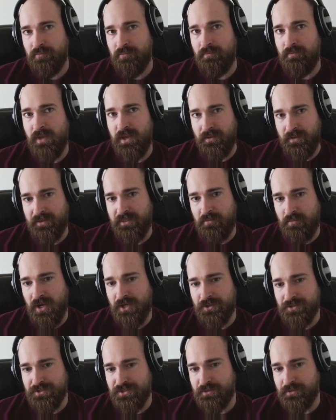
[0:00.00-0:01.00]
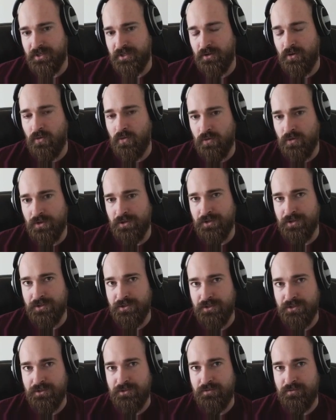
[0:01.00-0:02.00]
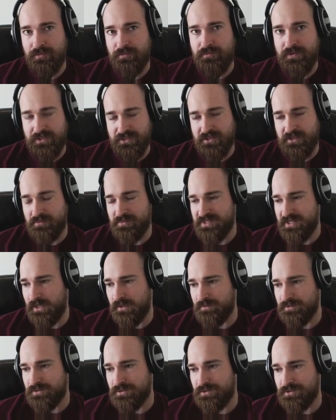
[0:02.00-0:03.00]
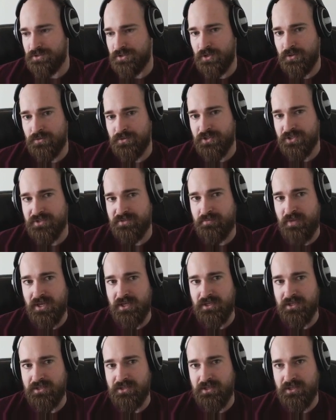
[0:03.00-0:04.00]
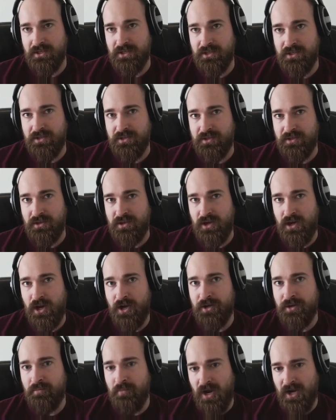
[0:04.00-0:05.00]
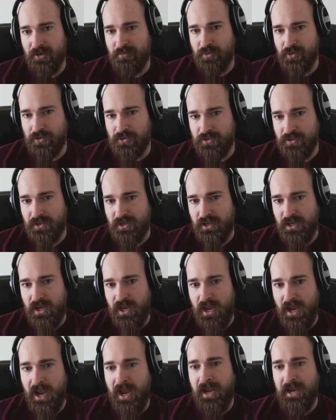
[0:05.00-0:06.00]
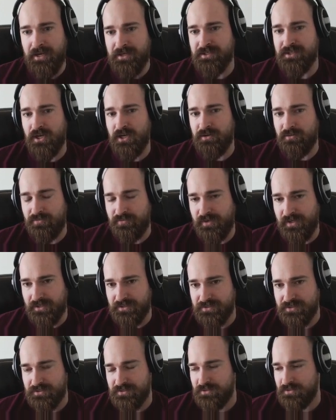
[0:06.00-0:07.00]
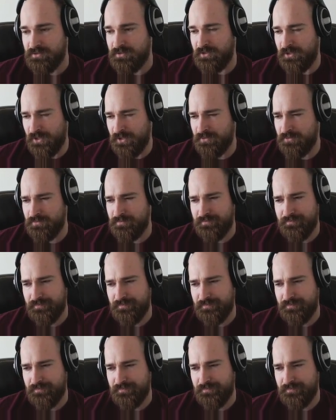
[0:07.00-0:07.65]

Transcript: and let the modders do it or fix it themselves. Don't just make it unmoddable and unfixed, you know?